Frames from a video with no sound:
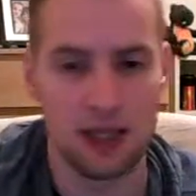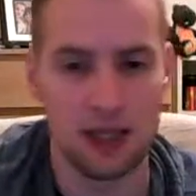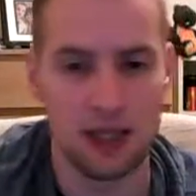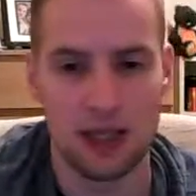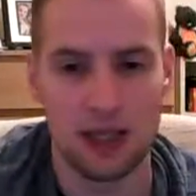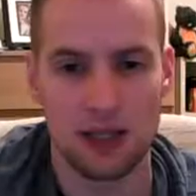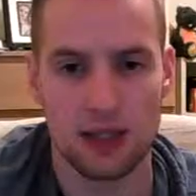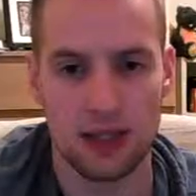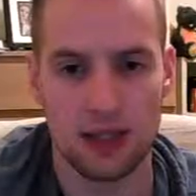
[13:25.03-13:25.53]

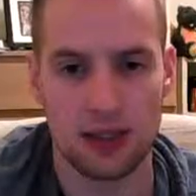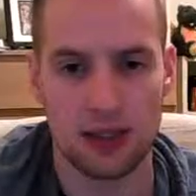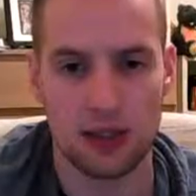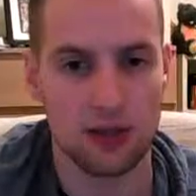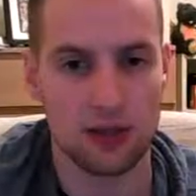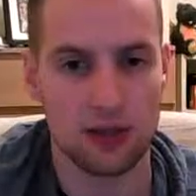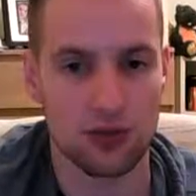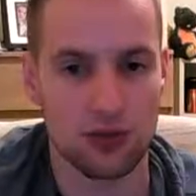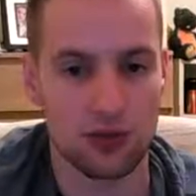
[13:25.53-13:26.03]
So you can
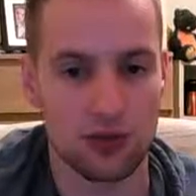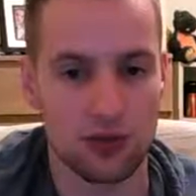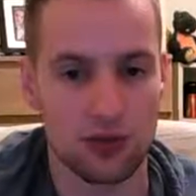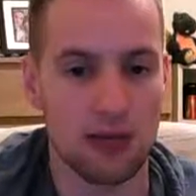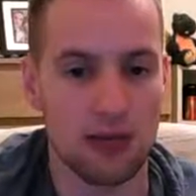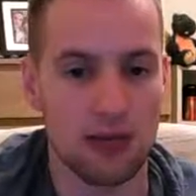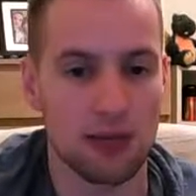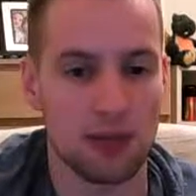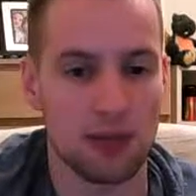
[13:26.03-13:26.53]
stop that
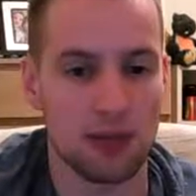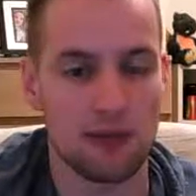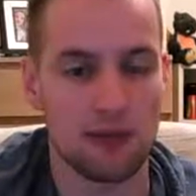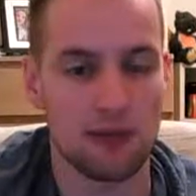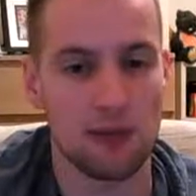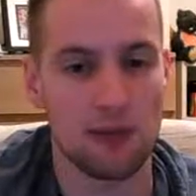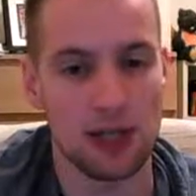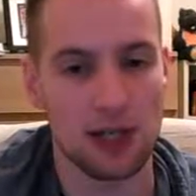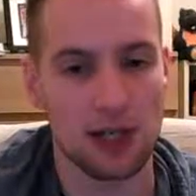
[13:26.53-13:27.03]
by giving them
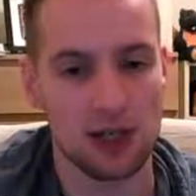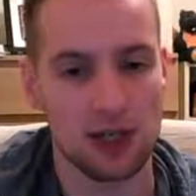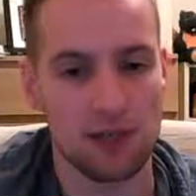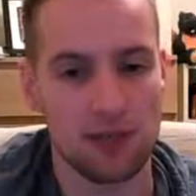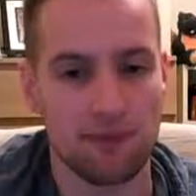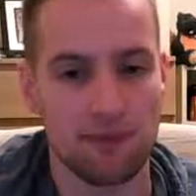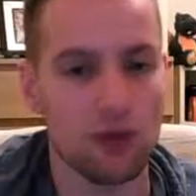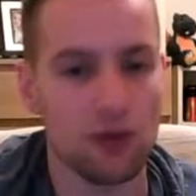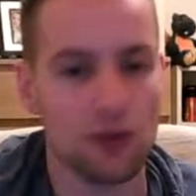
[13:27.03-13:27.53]
energy,
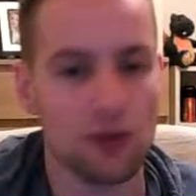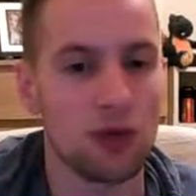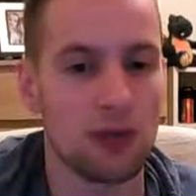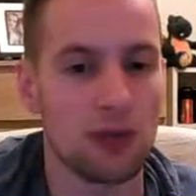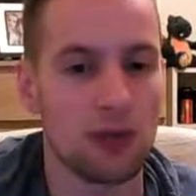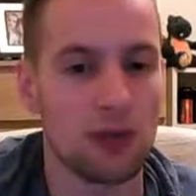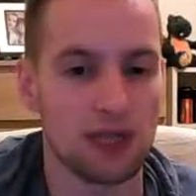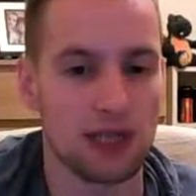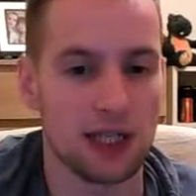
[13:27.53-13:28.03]
or by
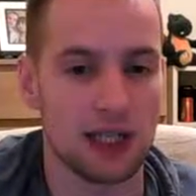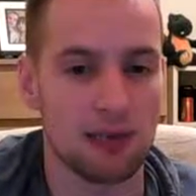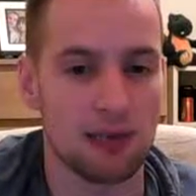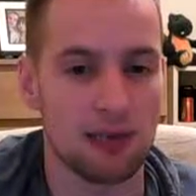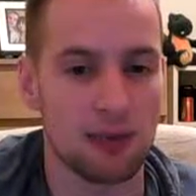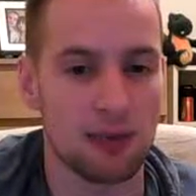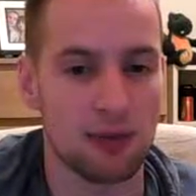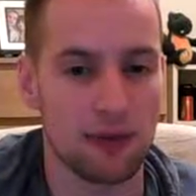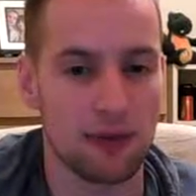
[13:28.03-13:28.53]
taking
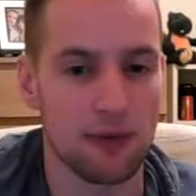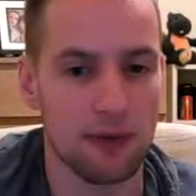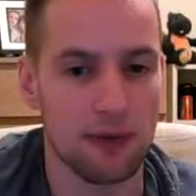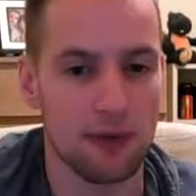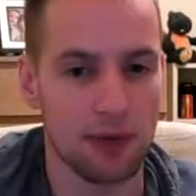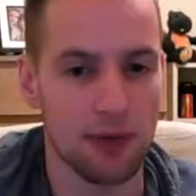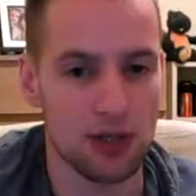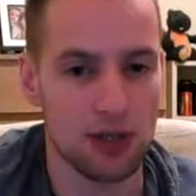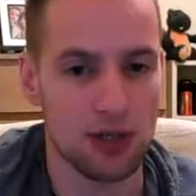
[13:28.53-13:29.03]
people off your
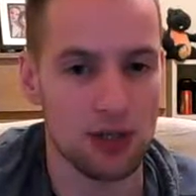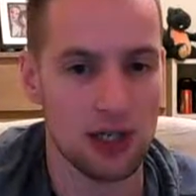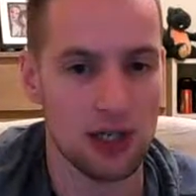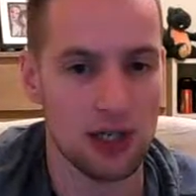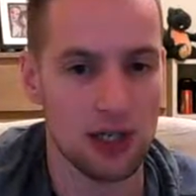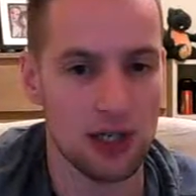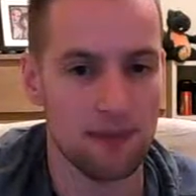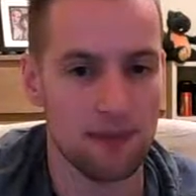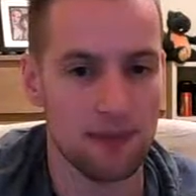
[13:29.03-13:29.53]
bench here
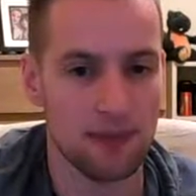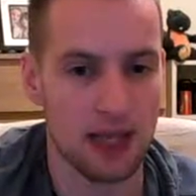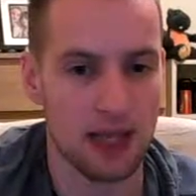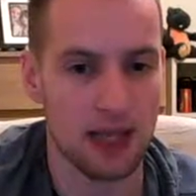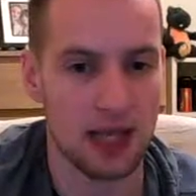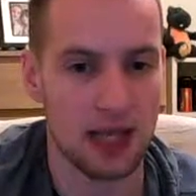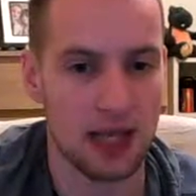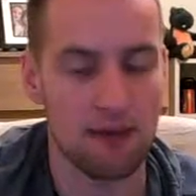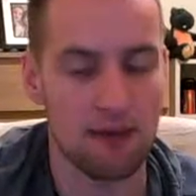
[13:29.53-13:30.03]

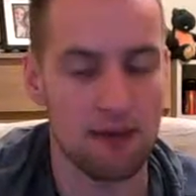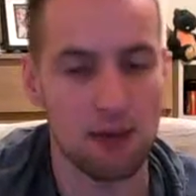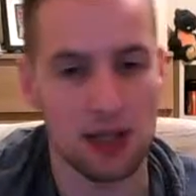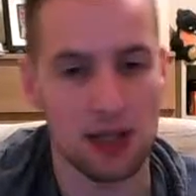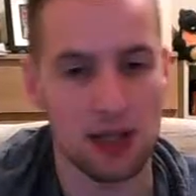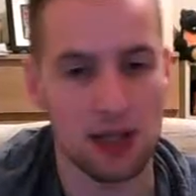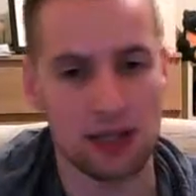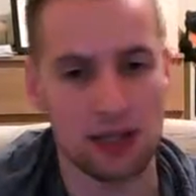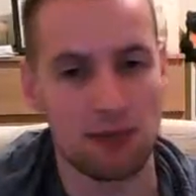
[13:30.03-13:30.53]
and
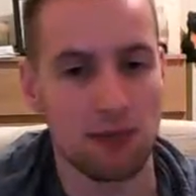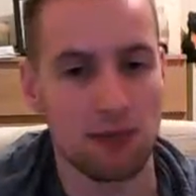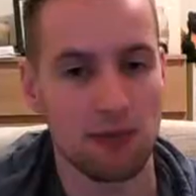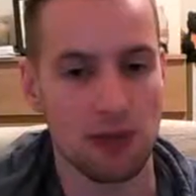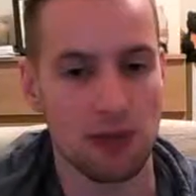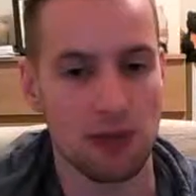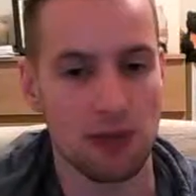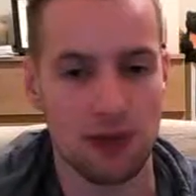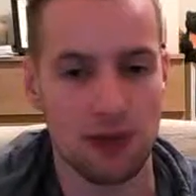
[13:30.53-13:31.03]
replacing them with people
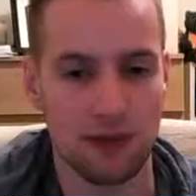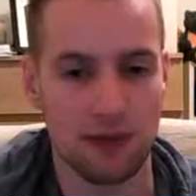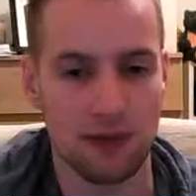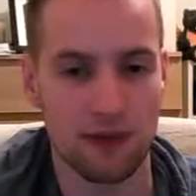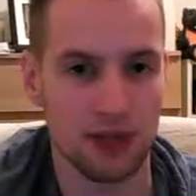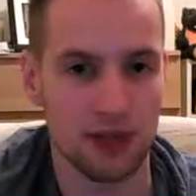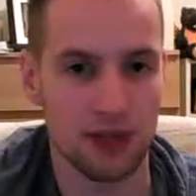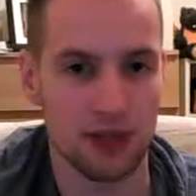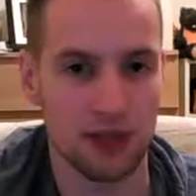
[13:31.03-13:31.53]
in your
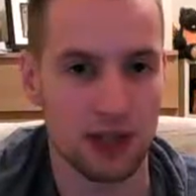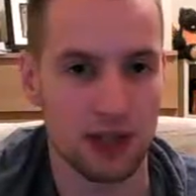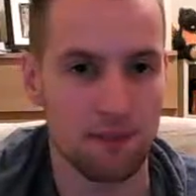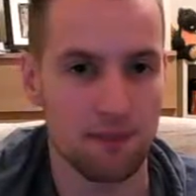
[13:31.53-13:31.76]
first team.